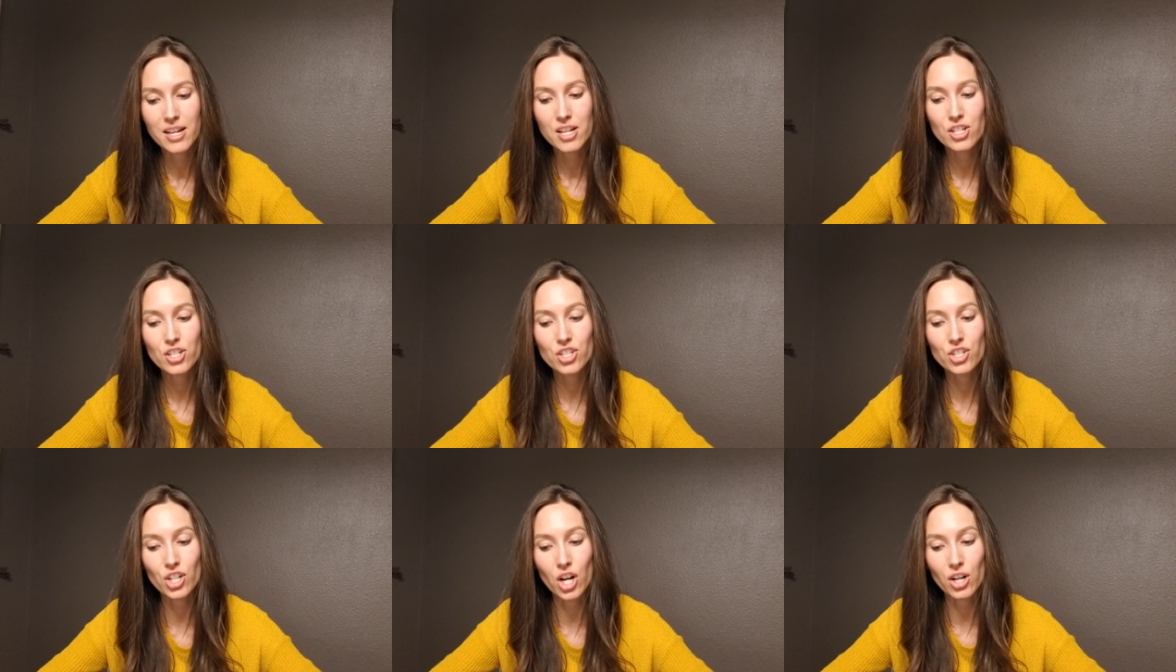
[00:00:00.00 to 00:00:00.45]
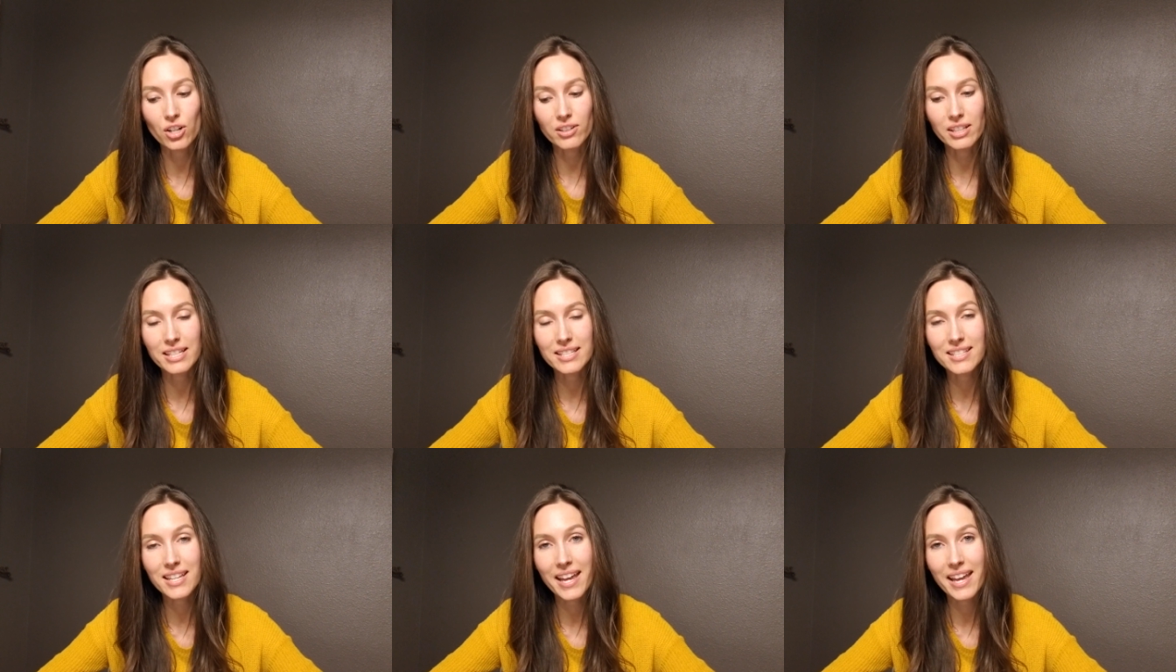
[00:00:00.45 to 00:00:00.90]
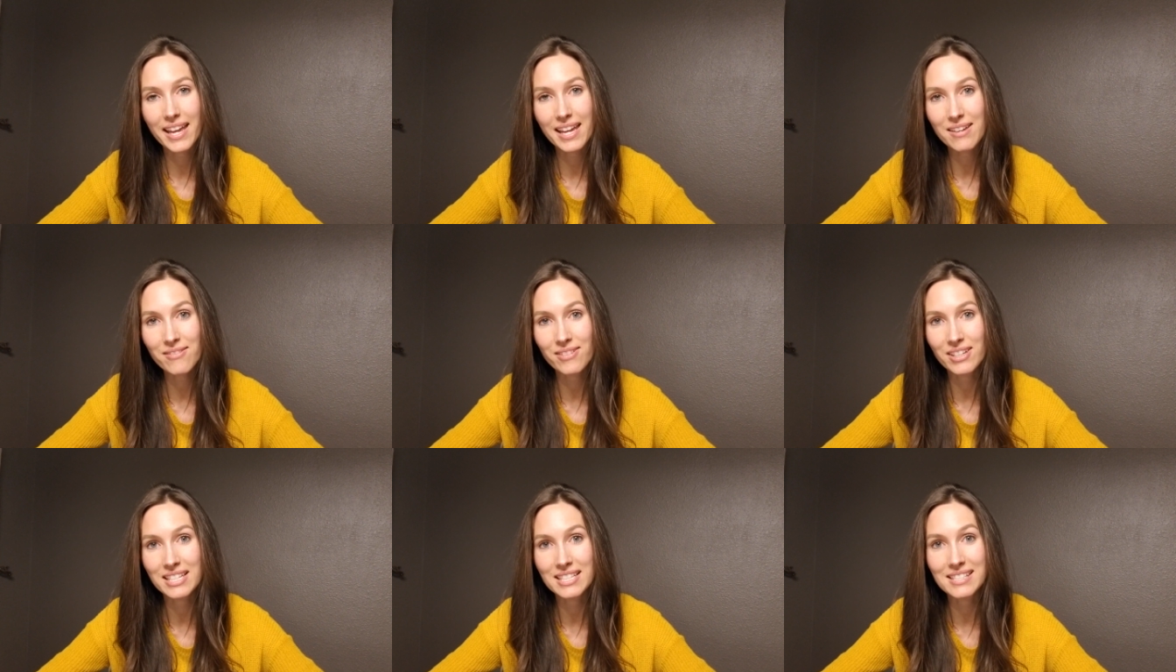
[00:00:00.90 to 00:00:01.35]
Charlotte
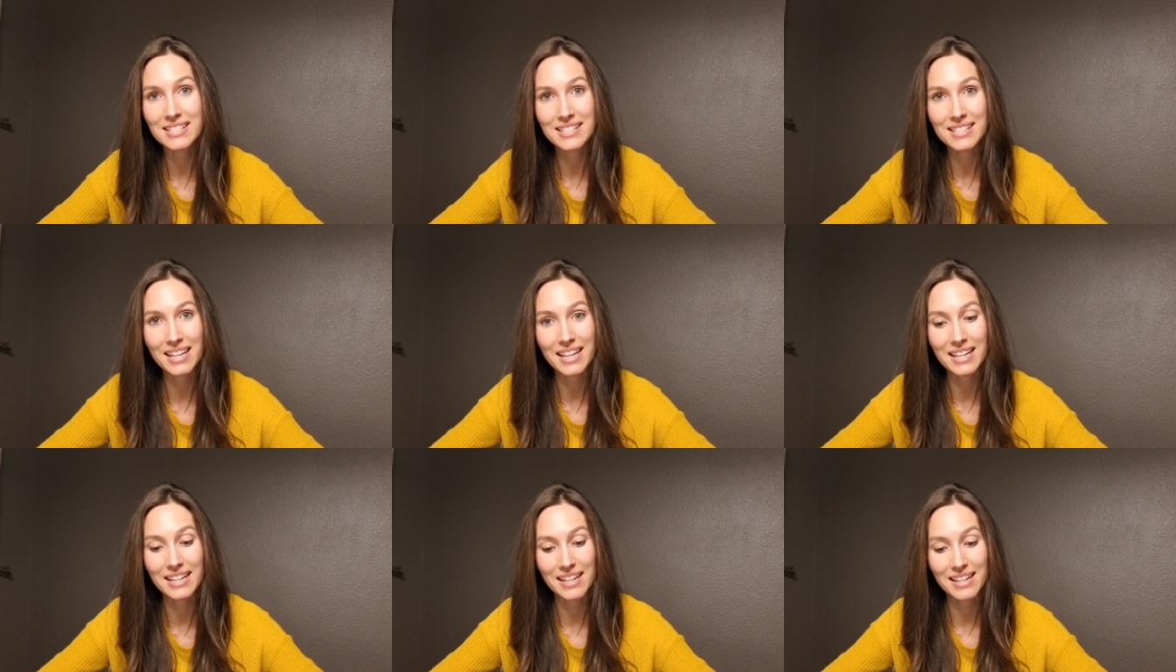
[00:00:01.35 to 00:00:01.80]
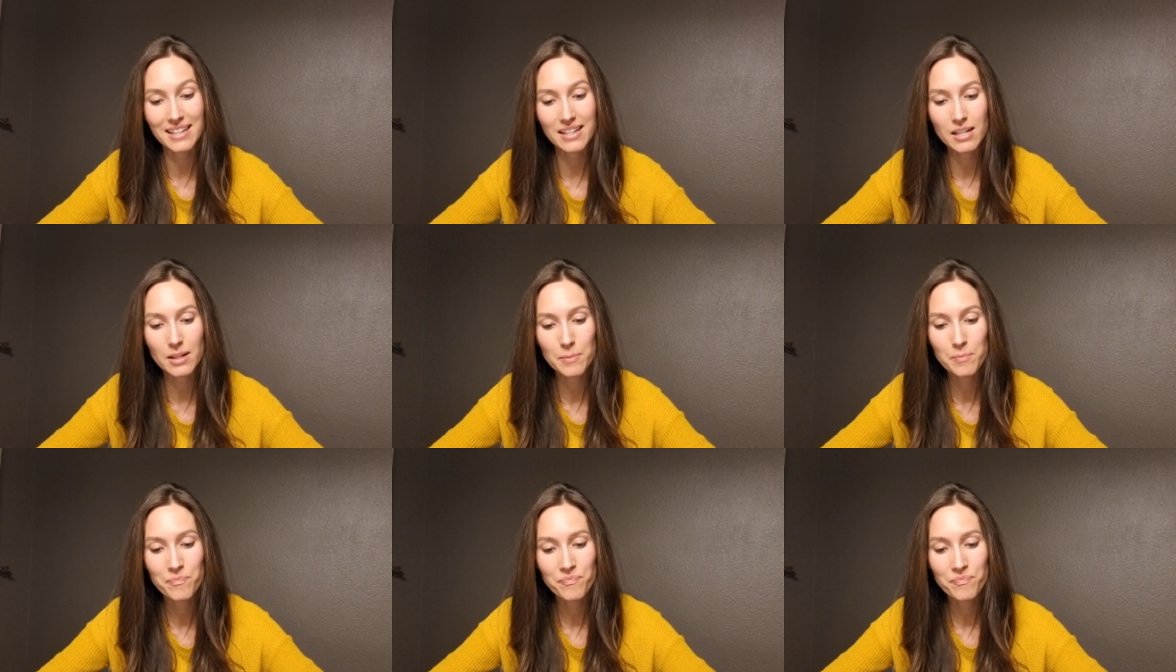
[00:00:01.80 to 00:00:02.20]
Haven stated,